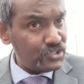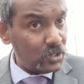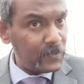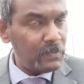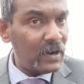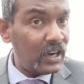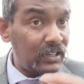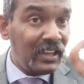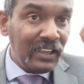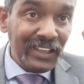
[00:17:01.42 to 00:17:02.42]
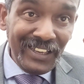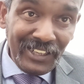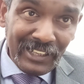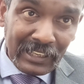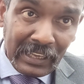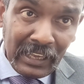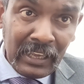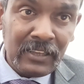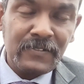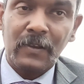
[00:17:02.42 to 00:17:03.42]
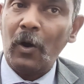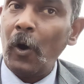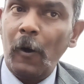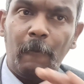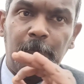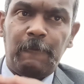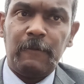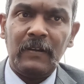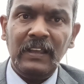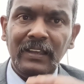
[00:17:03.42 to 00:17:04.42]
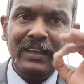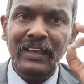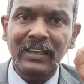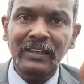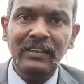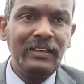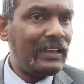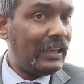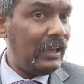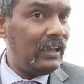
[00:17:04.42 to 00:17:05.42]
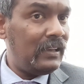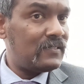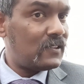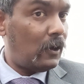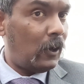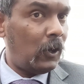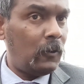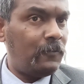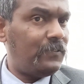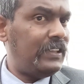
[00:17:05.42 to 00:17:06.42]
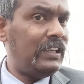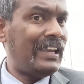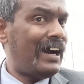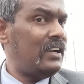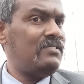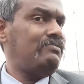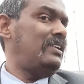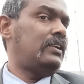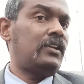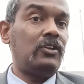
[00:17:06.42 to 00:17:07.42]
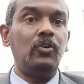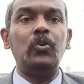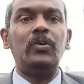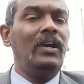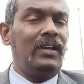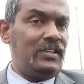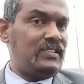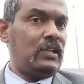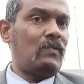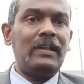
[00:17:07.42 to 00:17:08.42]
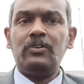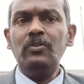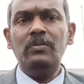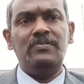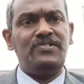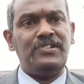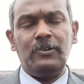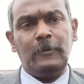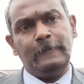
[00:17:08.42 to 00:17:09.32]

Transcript: of demand in case of the unrelated good is equal to zero.